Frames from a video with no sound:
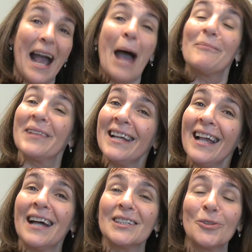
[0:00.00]

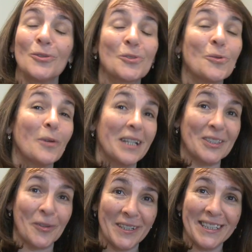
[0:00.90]
happening and also what
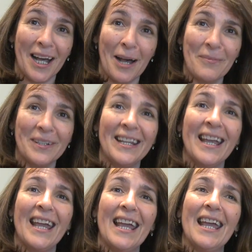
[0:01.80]
is going to happen
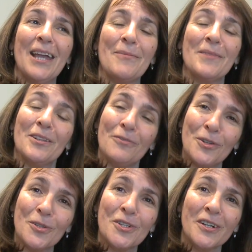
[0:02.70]
um, in the
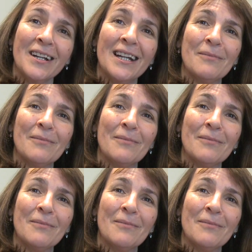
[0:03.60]
future.